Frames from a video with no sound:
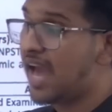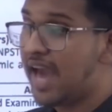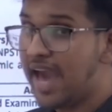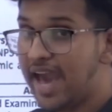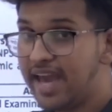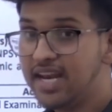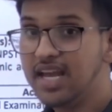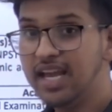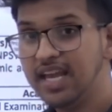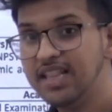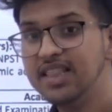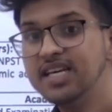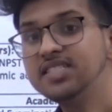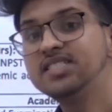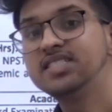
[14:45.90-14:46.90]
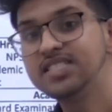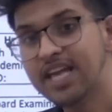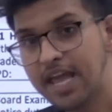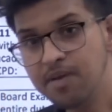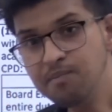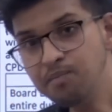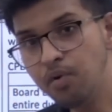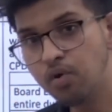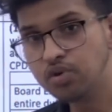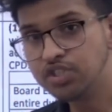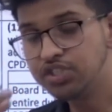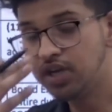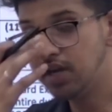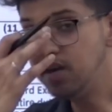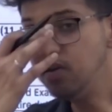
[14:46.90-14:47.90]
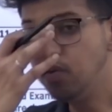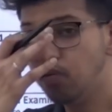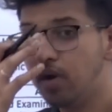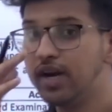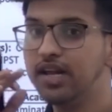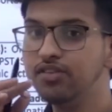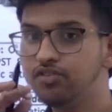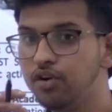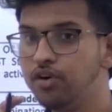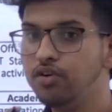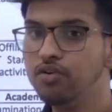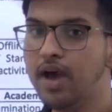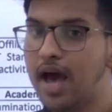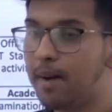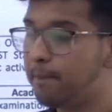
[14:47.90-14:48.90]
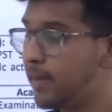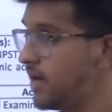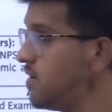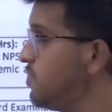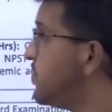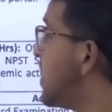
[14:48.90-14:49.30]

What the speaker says: And in the same portion, what is going to happen,